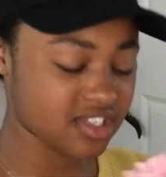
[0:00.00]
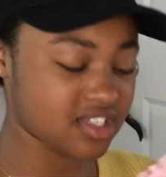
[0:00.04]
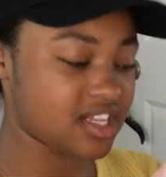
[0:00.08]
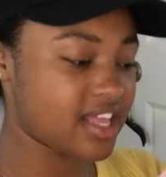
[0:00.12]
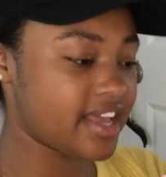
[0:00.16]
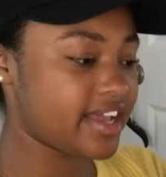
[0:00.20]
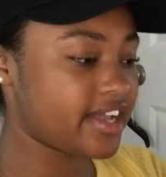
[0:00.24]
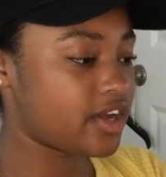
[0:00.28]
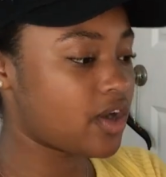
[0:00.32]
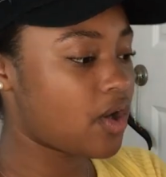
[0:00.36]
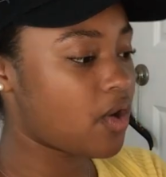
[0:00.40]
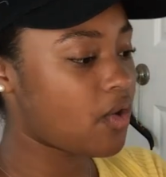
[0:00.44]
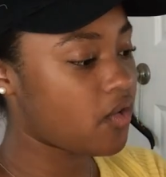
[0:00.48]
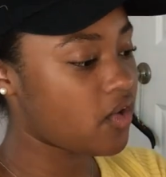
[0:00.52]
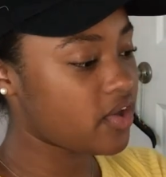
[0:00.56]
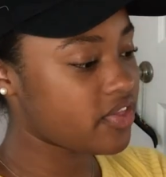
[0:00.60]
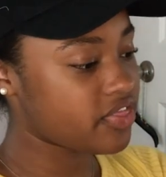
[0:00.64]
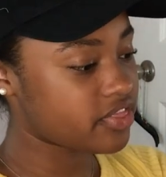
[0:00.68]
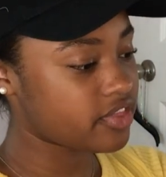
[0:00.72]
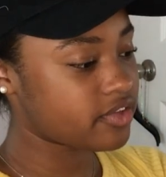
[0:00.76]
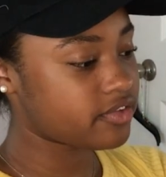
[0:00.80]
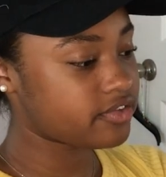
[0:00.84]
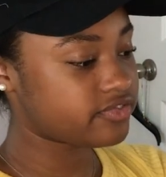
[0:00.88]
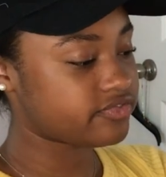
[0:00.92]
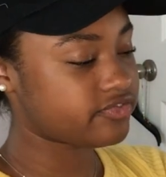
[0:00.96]
to like go
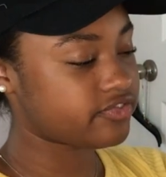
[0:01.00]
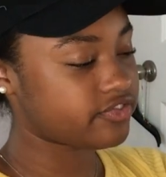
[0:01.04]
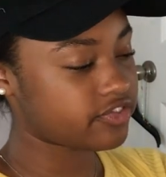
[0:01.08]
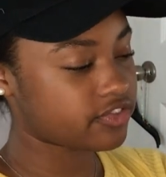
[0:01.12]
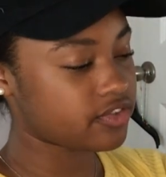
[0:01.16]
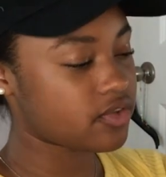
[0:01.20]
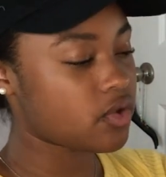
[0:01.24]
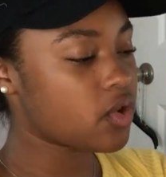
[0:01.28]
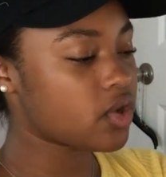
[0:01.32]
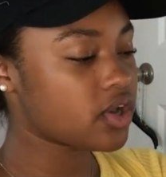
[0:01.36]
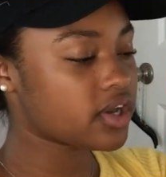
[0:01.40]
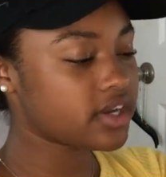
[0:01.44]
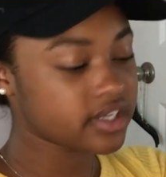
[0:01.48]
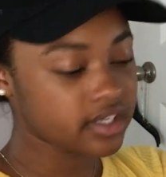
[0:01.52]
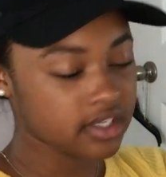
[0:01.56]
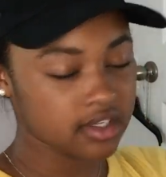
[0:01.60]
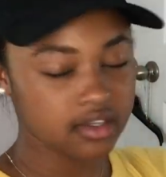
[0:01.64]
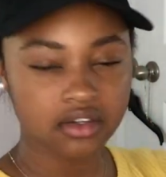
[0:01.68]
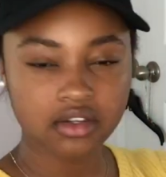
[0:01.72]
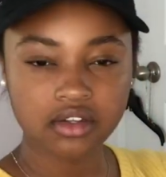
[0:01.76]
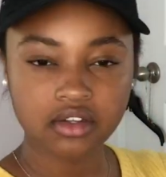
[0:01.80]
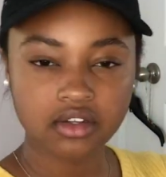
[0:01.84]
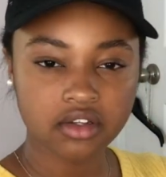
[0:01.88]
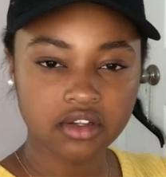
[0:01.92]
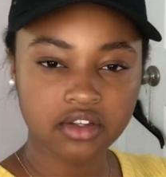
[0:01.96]
in the floor
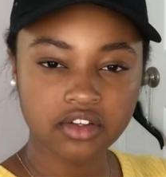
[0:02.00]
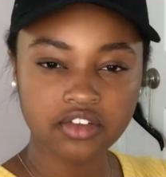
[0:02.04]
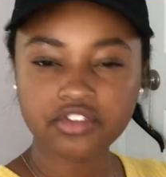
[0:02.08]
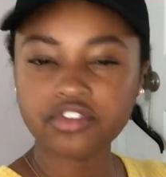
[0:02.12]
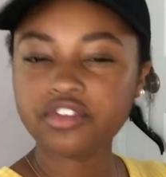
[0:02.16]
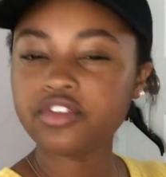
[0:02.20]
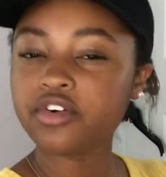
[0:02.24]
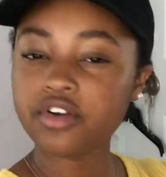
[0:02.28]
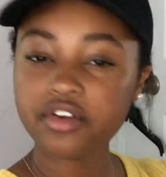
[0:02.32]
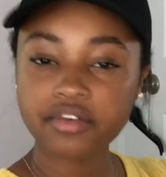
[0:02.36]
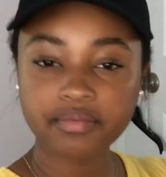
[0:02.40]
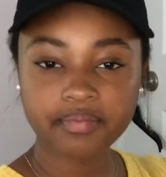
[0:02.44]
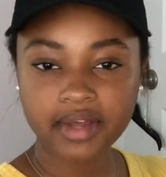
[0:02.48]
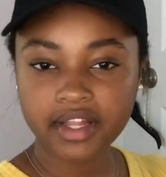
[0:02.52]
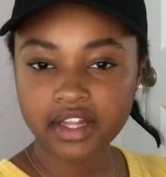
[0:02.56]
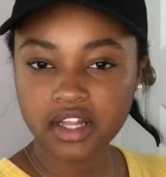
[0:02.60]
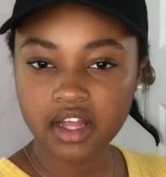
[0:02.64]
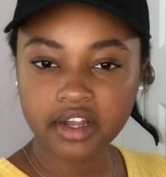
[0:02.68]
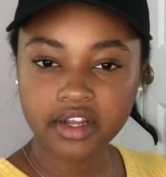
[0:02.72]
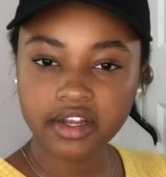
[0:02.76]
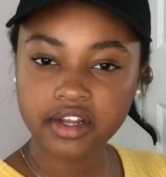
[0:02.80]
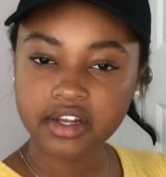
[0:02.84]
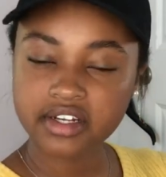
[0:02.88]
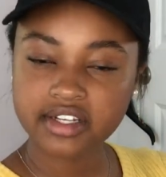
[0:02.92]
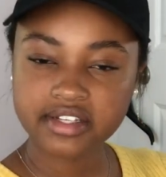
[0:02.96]
floor of my
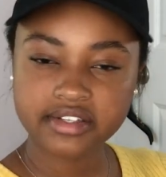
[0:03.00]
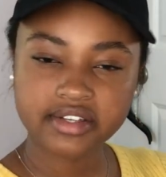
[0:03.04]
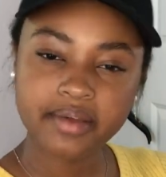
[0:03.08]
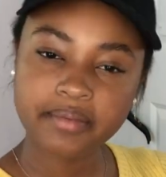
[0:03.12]
locker does